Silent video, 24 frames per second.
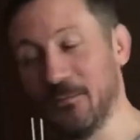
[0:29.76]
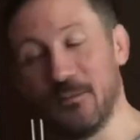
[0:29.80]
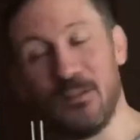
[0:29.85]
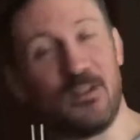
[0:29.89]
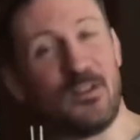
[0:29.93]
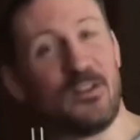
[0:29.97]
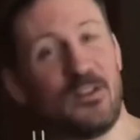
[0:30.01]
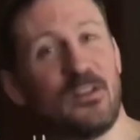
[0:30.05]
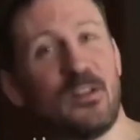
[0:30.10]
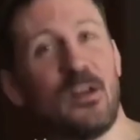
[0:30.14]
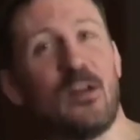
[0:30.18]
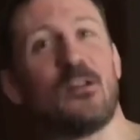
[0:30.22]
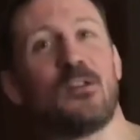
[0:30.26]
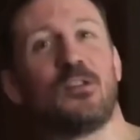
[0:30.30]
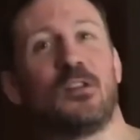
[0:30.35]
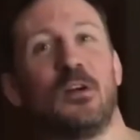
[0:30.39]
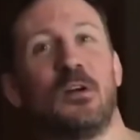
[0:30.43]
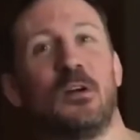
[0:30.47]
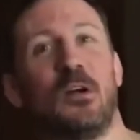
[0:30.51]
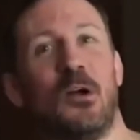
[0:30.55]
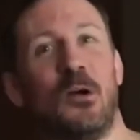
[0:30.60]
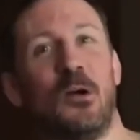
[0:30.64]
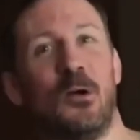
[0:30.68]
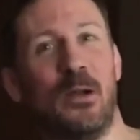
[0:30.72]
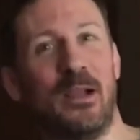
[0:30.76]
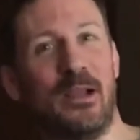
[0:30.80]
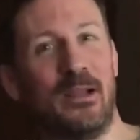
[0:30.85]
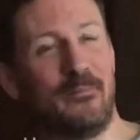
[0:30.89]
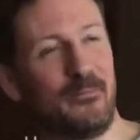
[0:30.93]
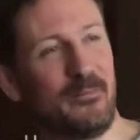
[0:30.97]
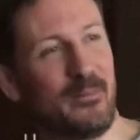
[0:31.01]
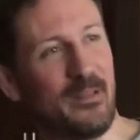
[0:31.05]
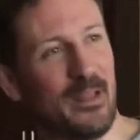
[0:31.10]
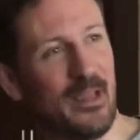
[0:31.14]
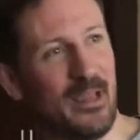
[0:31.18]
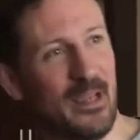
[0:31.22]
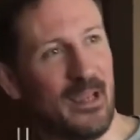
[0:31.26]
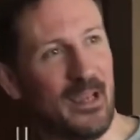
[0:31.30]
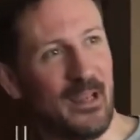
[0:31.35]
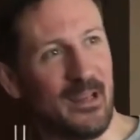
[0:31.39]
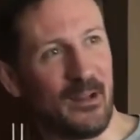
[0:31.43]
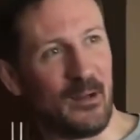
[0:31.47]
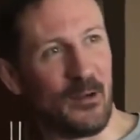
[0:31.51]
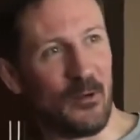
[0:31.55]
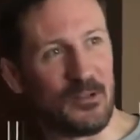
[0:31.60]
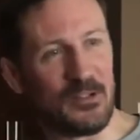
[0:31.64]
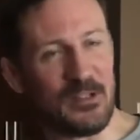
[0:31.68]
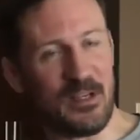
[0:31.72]
There's talks ongoing,
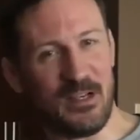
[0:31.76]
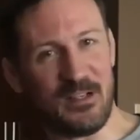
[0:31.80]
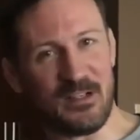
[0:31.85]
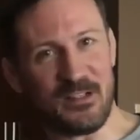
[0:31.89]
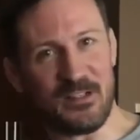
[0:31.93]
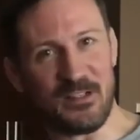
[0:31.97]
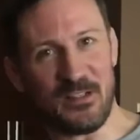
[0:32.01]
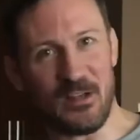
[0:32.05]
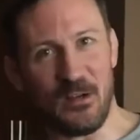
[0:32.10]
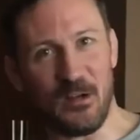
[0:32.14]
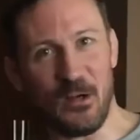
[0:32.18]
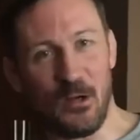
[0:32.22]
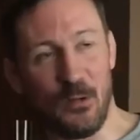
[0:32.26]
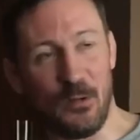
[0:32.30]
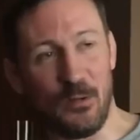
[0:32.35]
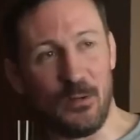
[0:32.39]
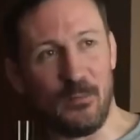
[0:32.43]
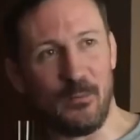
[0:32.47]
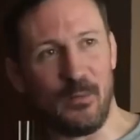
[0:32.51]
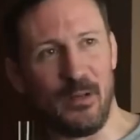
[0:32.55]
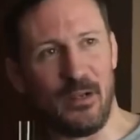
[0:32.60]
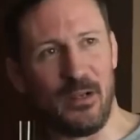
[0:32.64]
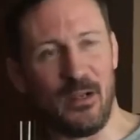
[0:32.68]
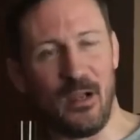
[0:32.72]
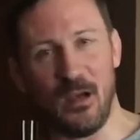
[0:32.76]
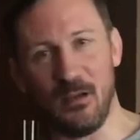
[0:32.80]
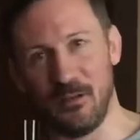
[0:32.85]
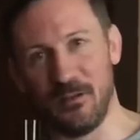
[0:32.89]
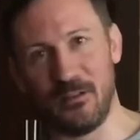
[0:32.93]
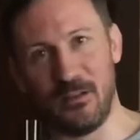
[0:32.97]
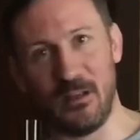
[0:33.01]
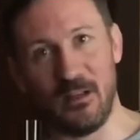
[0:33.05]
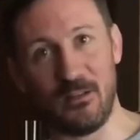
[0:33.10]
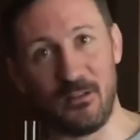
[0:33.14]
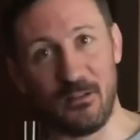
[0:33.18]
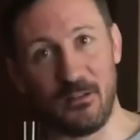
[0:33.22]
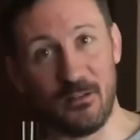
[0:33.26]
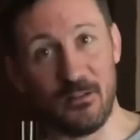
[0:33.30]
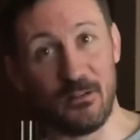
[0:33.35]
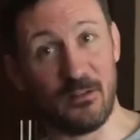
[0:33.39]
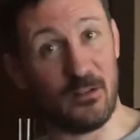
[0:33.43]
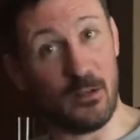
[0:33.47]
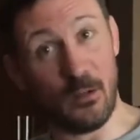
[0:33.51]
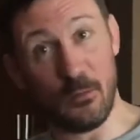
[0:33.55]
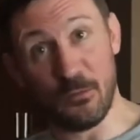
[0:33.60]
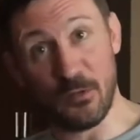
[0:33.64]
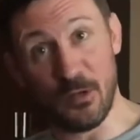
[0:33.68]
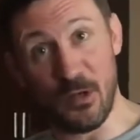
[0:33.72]
negotiations ongoing, and my honest answer is
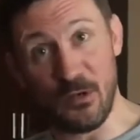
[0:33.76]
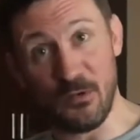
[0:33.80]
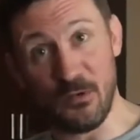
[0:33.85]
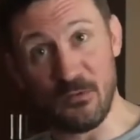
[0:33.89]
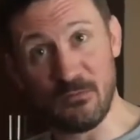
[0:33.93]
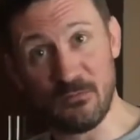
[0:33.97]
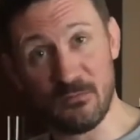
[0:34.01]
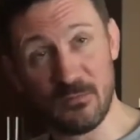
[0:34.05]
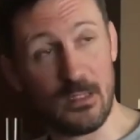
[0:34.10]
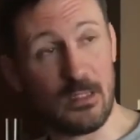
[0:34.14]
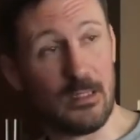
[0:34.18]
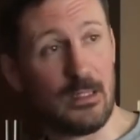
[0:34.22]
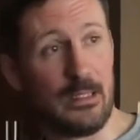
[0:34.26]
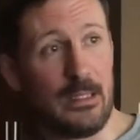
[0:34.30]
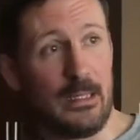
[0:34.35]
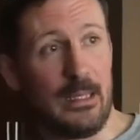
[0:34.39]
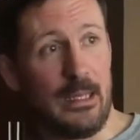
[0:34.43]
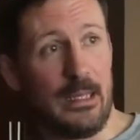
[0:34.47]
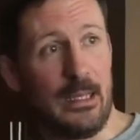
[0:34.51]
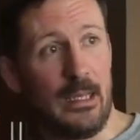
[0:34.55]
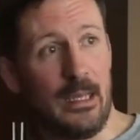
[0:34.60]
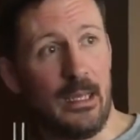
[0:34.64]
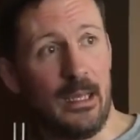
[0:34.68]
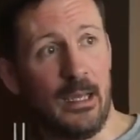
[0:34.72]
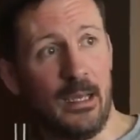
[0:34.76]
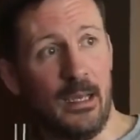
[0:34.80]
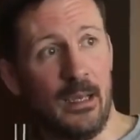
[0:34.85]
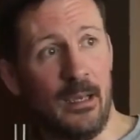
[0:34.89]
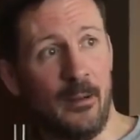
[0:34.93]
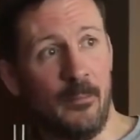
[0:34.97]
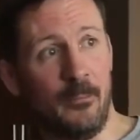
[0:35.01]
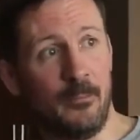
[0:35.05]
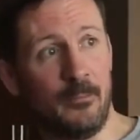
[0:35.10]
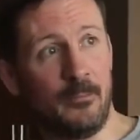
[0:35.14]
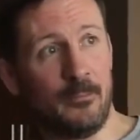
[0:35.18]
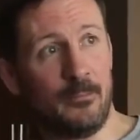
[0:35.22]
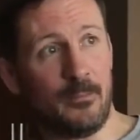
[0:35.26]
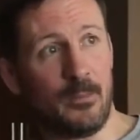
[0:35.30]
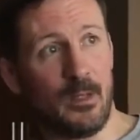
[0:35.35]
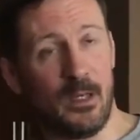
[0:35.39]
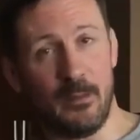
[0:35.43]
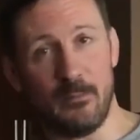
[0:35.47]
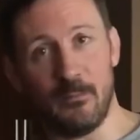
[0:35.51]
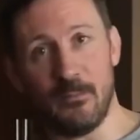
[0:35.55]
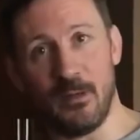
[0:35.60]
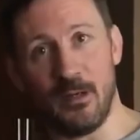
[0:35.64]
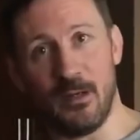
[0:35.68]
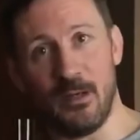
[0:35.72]
I don't know. I'm
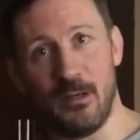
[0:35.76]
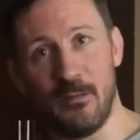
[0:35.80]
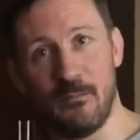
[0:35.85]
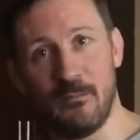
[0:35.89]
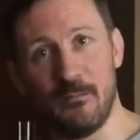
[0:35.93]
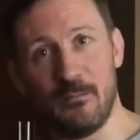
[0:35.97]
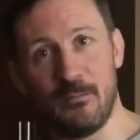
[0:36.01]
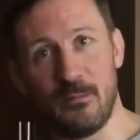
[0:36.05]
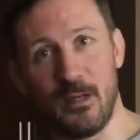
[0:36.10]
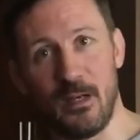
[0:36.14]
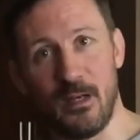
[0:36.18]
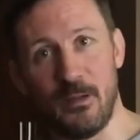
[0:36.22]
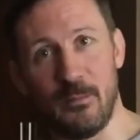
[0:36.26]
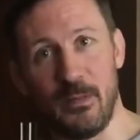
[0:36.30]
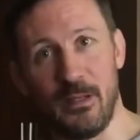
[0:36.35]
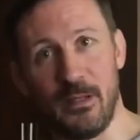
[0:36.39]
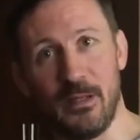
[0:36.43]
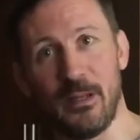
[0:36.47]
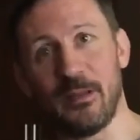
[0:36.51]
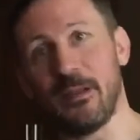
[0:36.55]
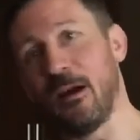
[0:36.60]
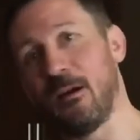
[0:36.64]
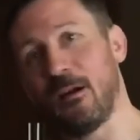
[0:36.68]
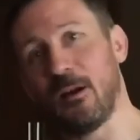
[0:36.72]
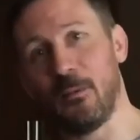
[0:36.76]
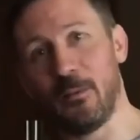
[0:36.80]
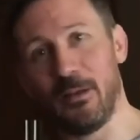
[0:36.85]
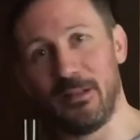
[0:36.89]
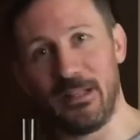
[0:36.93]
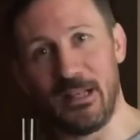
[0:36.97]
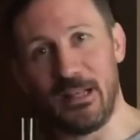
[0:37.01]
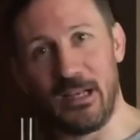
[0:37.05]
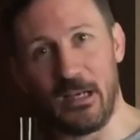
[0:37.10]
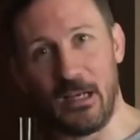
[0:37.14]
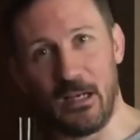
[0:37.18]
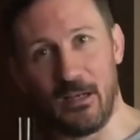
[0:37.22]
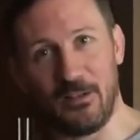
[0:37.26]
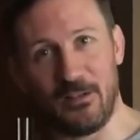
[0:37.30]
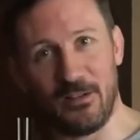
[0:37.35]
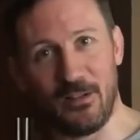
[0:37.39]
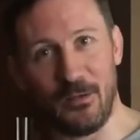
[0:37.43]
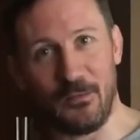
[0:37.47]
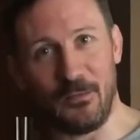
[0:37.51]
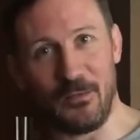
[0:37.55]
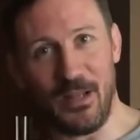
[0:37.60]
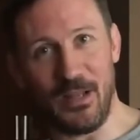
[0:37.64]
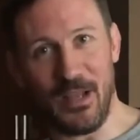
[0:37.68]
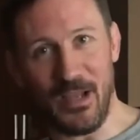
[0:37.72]
in the dark about that kind of
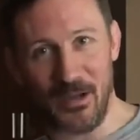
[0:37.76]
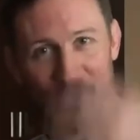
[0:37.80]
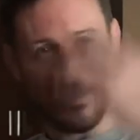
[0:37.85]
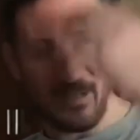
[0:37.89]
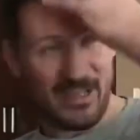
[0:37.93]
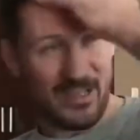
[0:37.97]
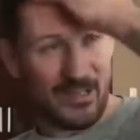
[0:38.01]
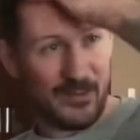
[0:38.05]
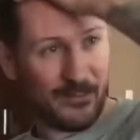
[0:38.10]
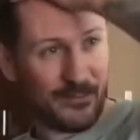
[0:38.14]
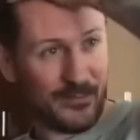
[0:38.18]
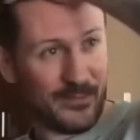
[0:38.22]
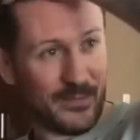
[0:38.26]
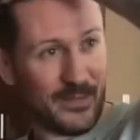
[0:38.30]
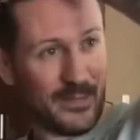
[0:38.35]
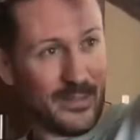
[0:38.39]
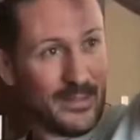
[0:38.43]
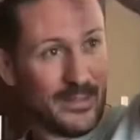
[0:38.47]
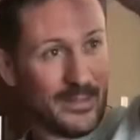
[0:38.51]
stuff now. I have